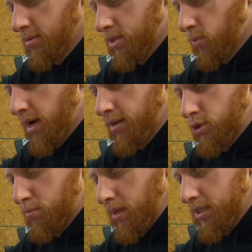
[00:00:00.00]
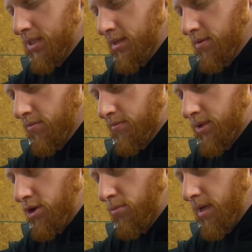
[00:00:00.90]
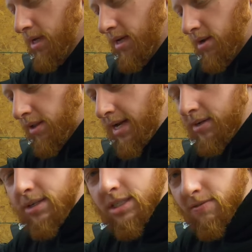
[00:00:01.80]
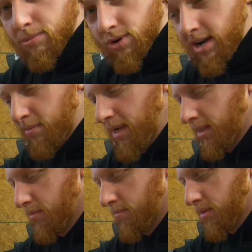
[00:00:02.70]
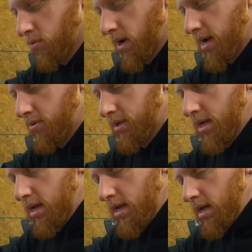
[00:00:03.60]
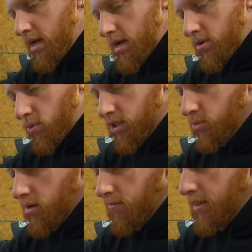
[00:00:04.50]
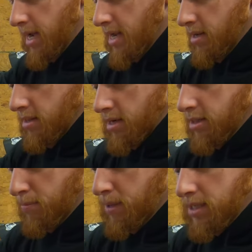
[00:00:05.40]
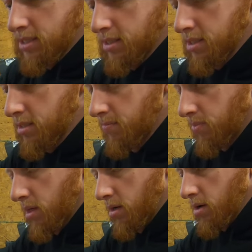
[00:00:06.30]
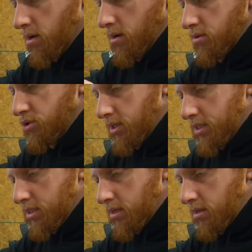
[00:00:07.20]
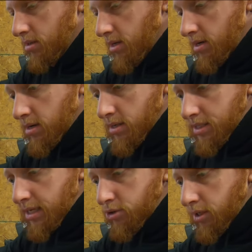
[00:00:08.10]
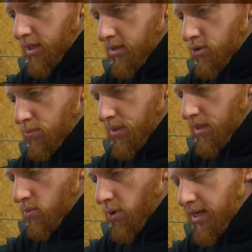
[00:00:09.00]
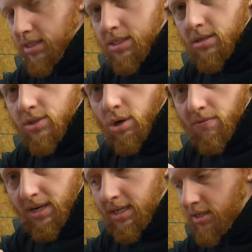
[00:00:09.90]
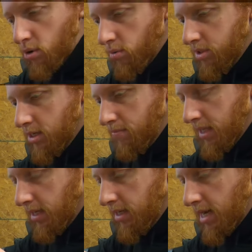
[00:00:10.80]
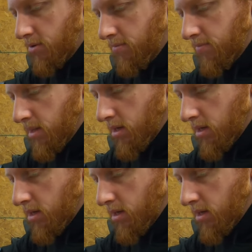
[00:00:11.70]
swedge pieces of tubing and collectors if I'm trying to make them round. Works well for that. The other pieces are just there essentially to be weights. So if I need to hold something down